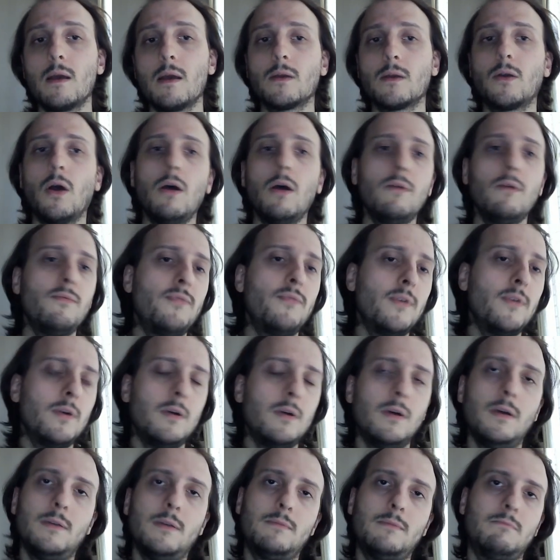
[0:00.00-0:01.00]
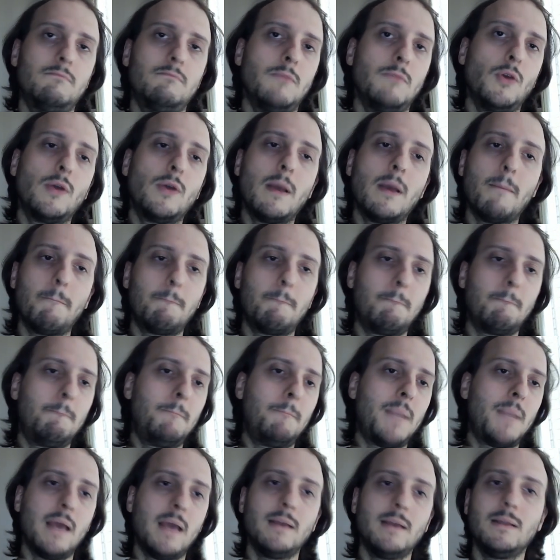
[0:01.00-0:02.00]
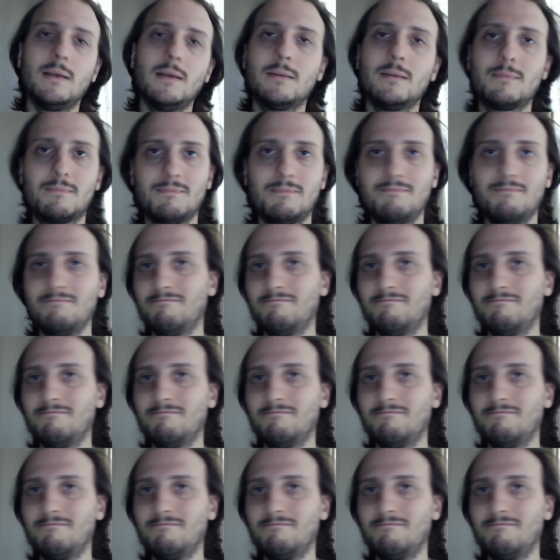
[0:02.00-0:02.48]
Comfort, you can play it